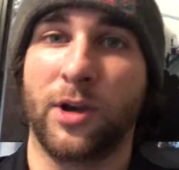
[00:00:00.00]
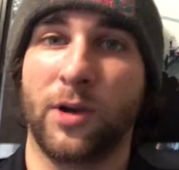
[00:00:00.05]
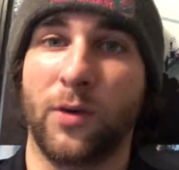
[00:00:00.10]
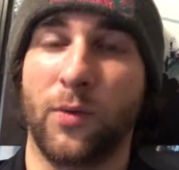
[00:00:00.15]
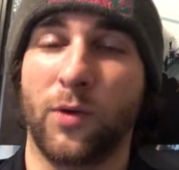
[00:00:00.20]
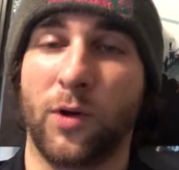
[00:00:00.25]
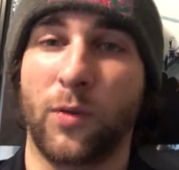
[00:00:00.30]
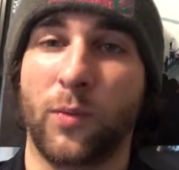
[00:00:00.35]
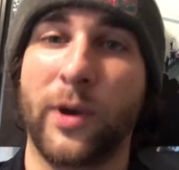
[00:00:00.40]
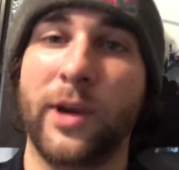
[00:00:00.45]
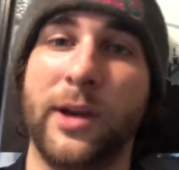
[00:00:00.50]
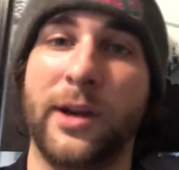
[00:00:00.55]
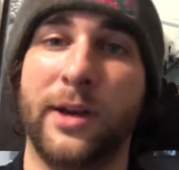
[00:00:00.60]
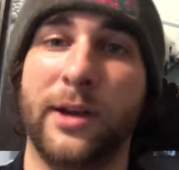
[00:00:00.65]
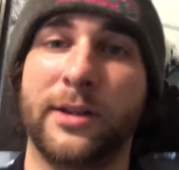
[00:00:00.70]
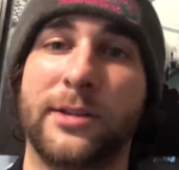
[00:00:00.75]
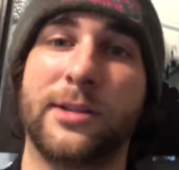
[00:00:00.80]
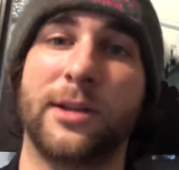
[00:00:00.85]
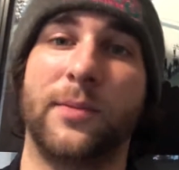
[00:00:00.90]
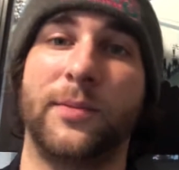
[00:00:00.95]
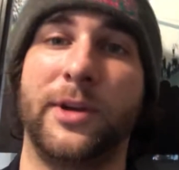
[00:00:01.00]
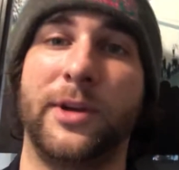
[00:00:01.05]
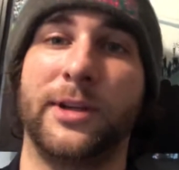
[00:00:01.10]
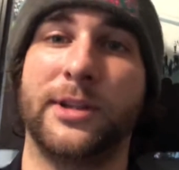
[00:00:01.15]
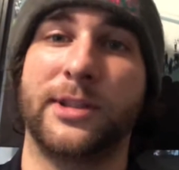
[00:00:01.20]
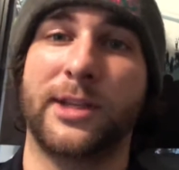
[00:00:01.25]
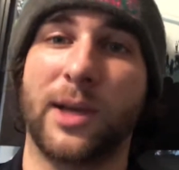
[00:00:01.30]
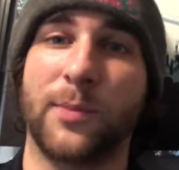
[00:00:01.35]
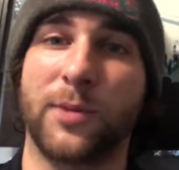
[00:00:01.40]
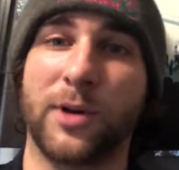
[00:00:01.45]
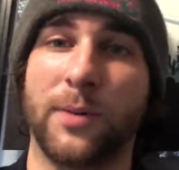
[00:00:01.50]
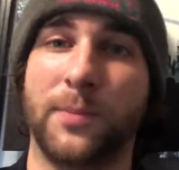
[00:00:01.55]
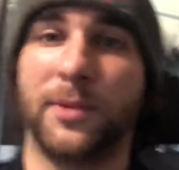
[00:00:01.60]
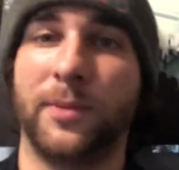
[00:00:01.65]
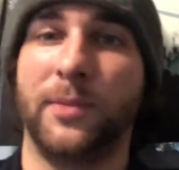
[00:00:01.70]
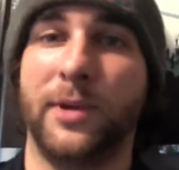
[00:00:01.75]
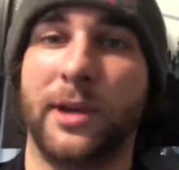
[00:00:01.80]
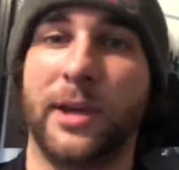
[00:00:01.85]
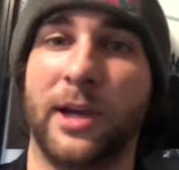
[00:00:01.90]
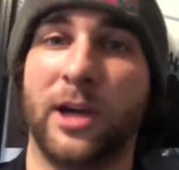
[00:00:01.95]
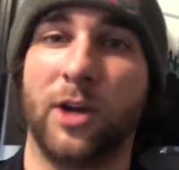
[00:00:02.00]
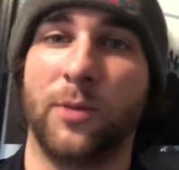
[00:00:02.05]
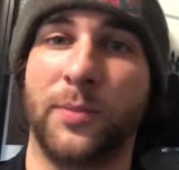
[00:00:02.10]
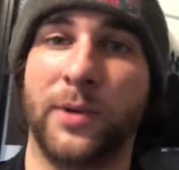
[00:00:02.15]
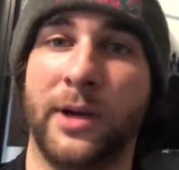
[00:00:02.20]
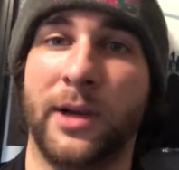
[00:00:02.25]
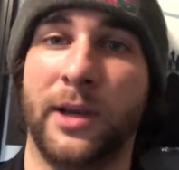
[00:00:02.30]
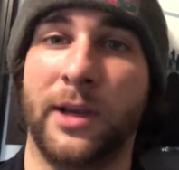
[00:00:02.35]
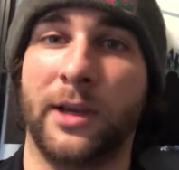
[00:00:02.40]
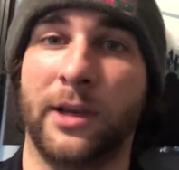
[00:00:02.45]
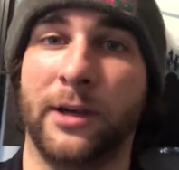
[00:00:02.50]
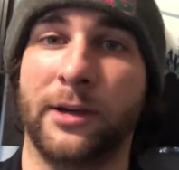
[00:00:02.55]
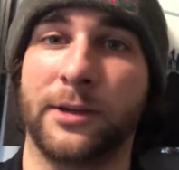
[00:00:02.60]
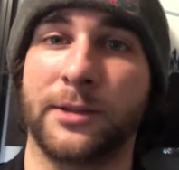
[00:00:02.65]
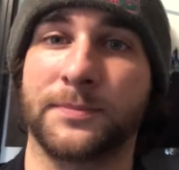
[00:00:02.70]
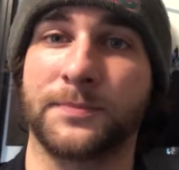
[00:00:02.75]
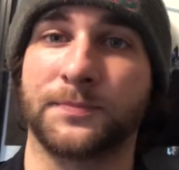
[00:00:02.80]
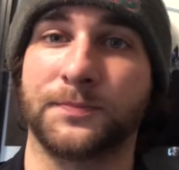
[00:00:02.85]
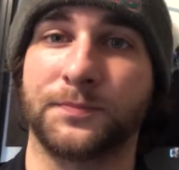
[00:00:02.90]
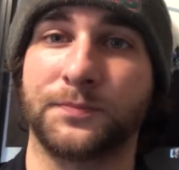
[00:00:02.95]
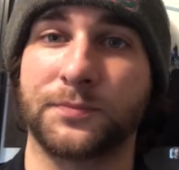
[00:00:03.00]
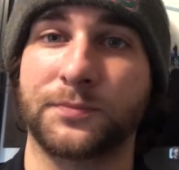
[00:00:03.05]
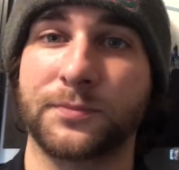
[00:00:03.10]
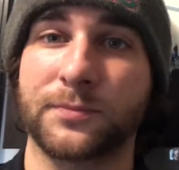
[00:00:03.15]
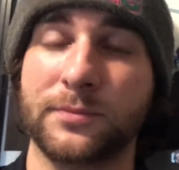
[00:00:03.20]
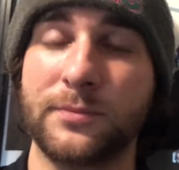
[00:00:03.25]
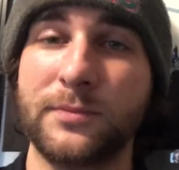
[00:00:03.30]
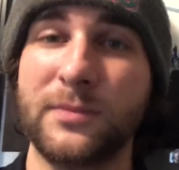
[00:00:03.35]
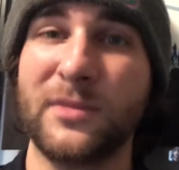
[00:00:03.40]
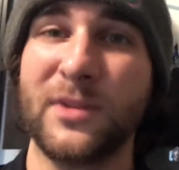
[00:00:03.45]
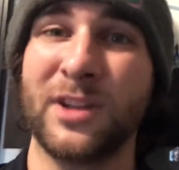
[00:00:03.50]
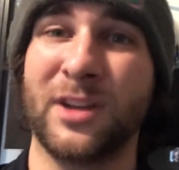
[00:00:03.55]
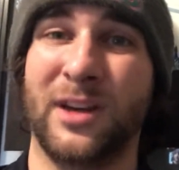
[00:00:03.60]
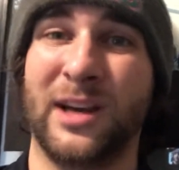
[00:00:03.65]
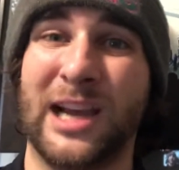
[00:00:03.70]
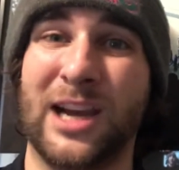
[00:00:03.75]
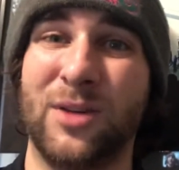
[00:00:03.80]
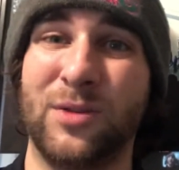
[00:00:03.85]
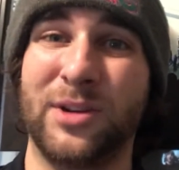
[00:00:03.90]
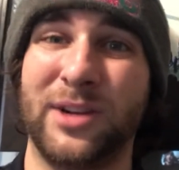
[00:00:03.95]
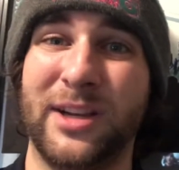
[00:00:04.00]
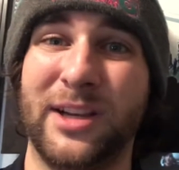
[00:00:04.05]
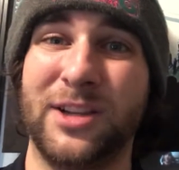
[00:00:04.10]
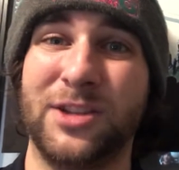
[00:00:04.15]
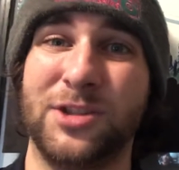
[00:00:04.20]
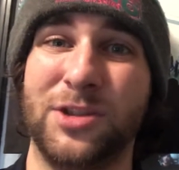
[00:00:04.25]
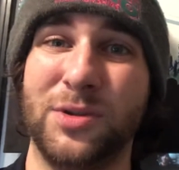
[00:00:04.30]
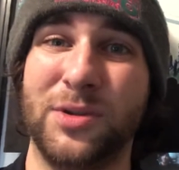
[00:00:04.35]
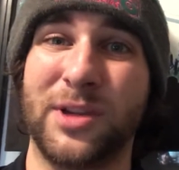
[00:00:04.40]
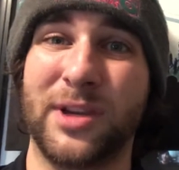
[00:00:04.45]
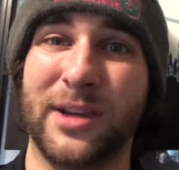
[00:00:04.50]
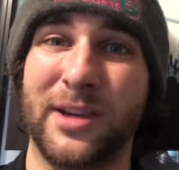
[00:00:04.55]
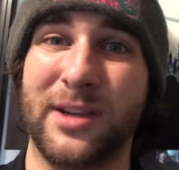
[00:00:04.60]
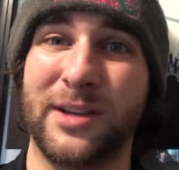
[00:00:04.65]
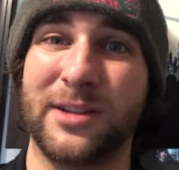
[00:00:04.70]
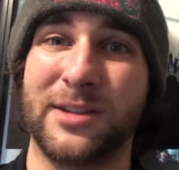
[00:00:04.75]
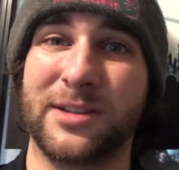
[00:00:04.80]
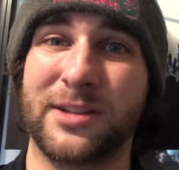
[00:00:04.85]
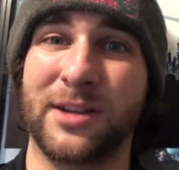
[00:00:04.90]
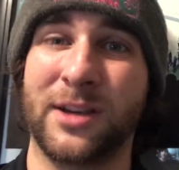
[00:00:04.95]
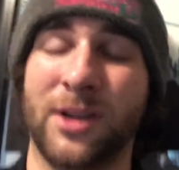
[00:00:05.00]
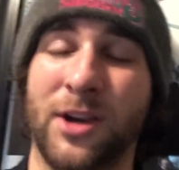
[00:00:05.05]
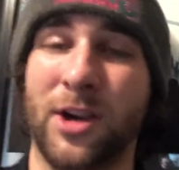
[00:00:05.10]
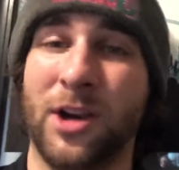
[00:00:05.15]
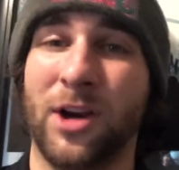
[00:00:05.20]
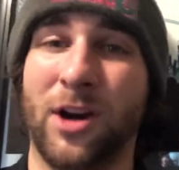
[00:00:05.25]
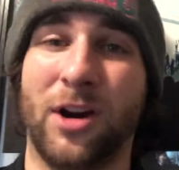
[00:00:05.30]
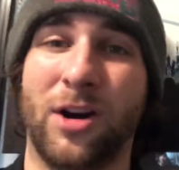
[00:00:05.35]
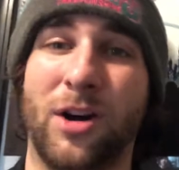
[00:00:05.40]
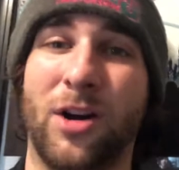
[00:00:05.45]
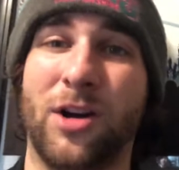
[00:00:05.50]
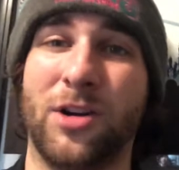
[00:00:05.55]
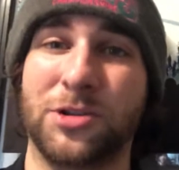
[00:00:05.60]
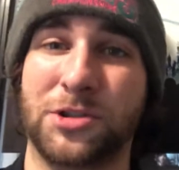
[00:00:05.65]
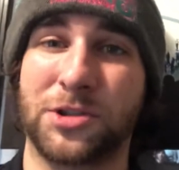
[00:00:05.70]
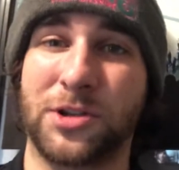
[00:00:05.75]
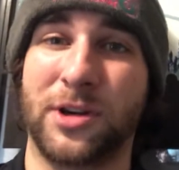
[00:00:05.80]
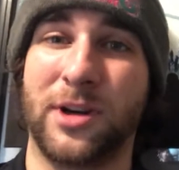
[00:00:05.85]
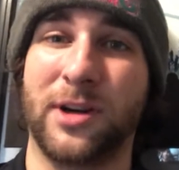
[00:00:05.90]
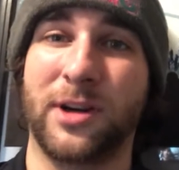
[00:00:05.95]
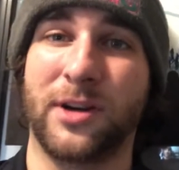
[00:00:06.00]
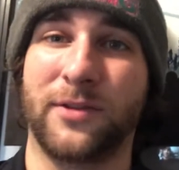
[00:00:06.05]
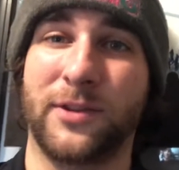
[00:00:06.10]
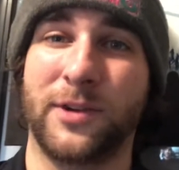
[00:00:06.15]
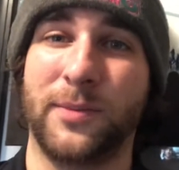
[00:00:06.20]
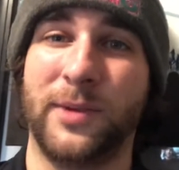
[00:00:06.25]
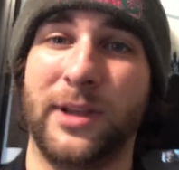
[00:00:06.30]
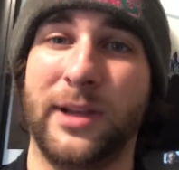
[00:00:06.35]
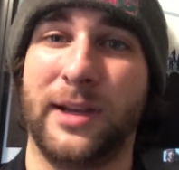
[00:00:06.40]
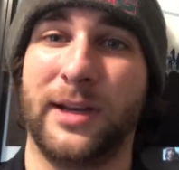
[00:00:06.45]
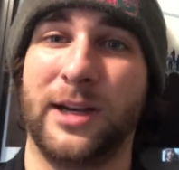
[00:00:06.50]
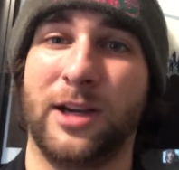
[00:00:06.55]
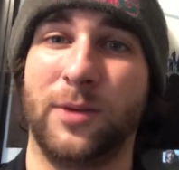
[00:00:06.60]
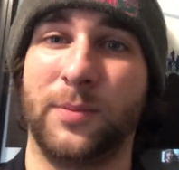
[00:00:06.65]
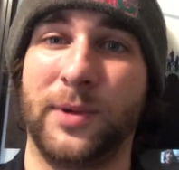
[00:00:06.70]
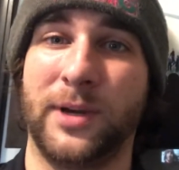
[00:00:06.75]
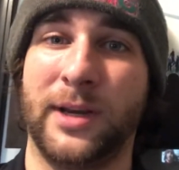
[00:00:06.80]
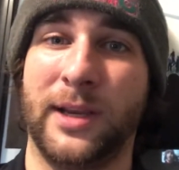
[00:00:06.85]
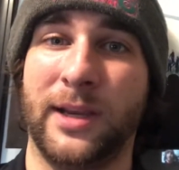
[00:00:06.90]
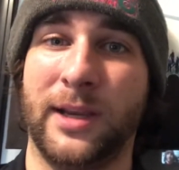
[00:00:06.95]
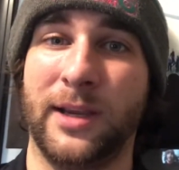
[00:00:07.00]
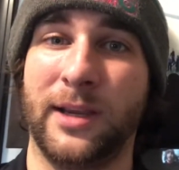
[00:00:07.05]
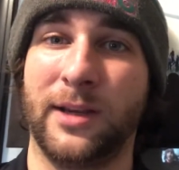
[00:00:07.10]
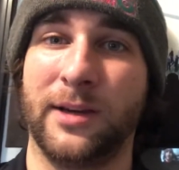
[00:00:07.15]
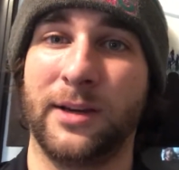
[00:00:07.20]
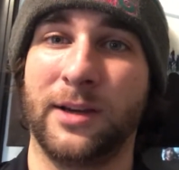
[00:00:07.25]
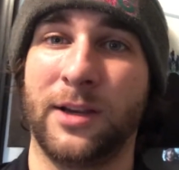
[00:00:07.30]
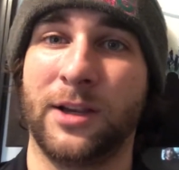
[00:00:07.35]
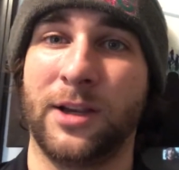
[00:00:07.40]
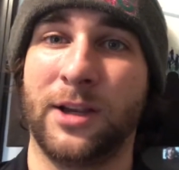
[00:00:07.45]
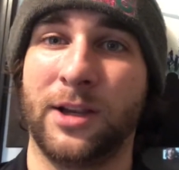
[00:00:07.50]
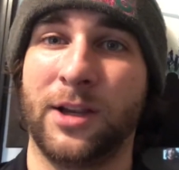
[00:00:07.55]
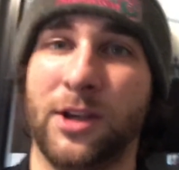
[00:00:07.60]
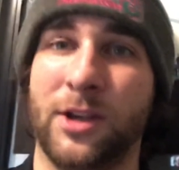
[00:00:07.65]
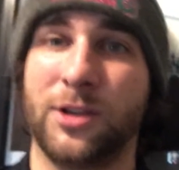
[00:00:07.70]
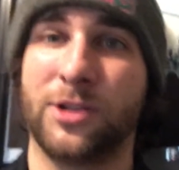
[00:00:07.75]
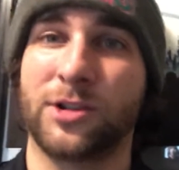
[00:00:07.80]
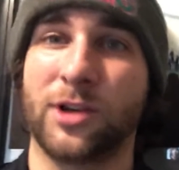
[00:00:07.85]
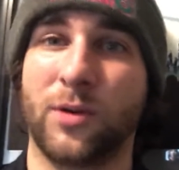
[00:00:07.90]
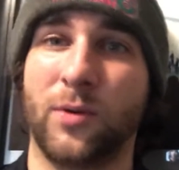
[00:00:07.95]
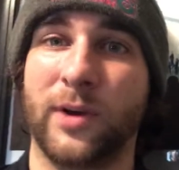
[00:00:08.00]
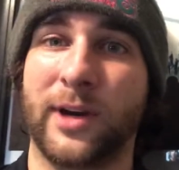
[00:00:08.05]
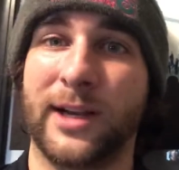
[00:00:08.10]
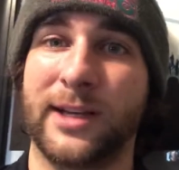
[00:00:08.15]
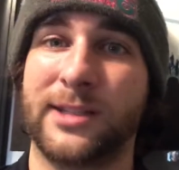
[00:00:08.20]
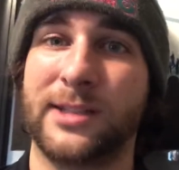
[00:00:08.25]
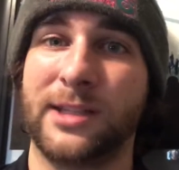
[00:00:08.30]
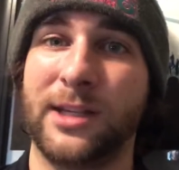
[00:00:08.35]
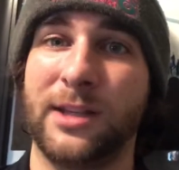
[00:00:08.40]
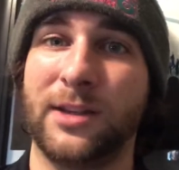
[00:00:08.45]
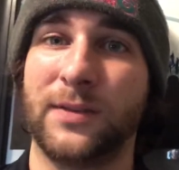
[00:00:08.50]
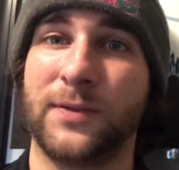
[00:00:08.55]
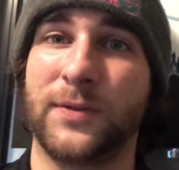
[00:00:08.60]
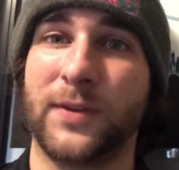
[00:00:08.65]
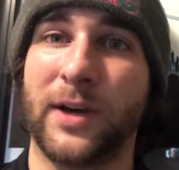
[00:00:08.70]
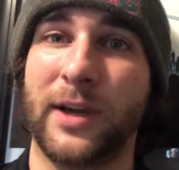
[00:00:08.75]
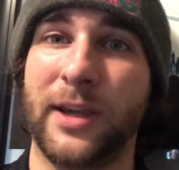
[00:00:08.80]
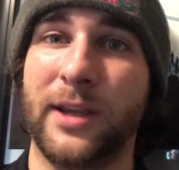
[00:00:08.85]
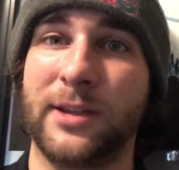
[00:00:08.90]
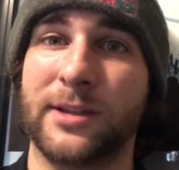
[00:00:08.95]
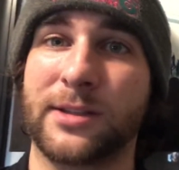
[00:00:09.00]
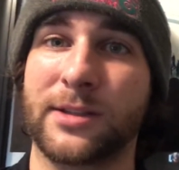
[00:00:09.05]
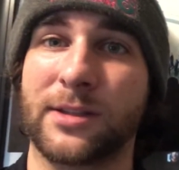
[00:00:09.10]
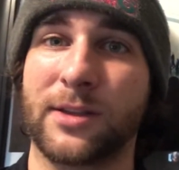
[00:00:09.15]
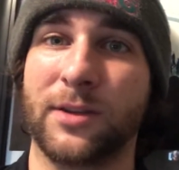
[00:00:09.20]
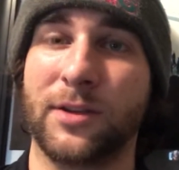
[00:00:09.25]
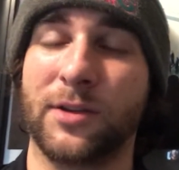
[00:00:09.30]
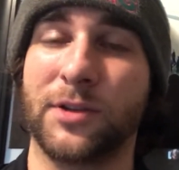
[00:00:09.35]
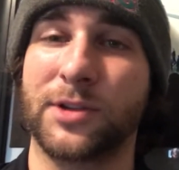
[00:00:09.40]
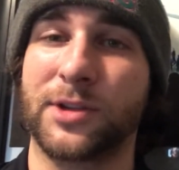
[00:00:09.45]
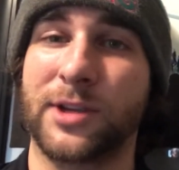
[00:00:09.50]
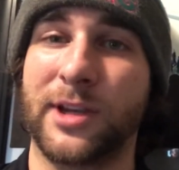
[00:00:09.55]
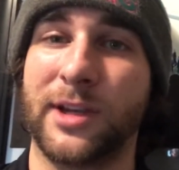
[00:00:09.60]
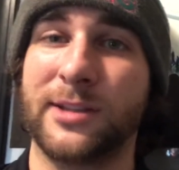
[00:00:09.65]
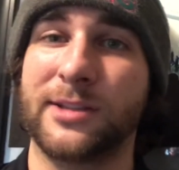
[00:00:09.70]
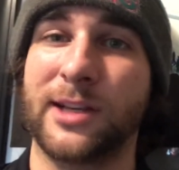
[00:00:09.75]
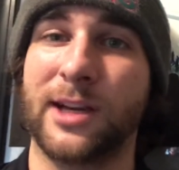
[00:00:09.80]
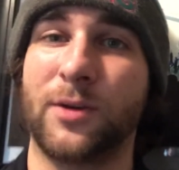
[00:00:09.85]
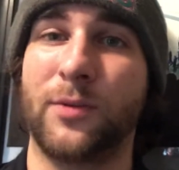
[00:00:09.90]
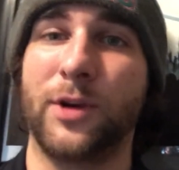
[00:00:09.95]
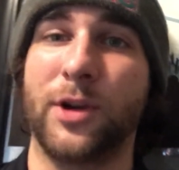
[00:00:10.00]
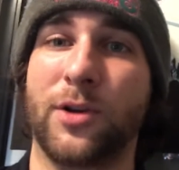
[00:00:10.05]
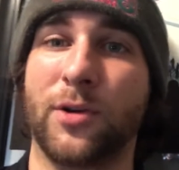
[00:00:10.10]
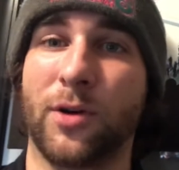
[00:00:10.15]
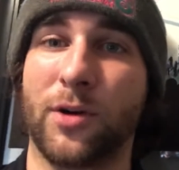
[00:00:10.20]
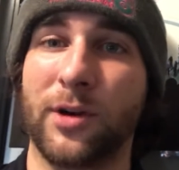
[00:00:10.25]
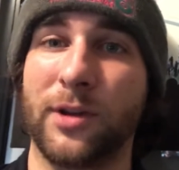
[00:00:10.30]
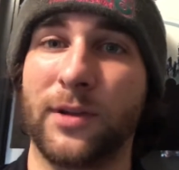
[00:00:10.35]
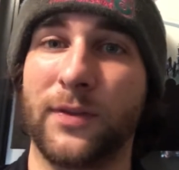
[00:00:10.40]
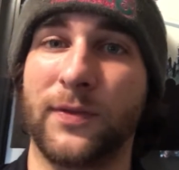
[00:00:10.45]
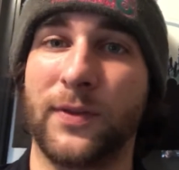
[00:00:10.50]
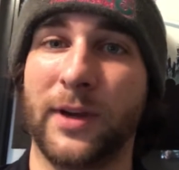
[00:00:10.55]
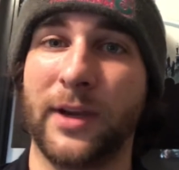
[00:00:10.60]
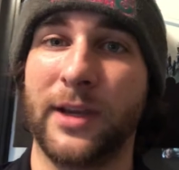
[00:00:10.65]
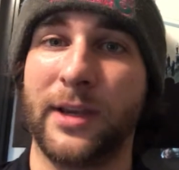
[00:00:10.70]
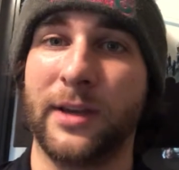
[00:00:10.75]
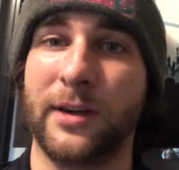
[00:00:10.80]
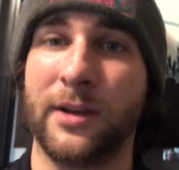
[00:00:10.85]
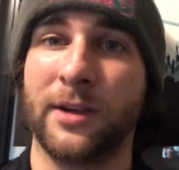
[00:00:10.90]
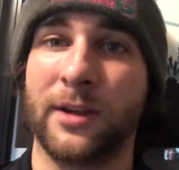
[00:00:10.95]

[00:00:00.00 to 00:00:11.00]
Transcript: where we needed somebody to step up and be a helping hand. Nowadays, you kids are all strong enough to be that helping hand. So when I see the fights, those kids that record the fight,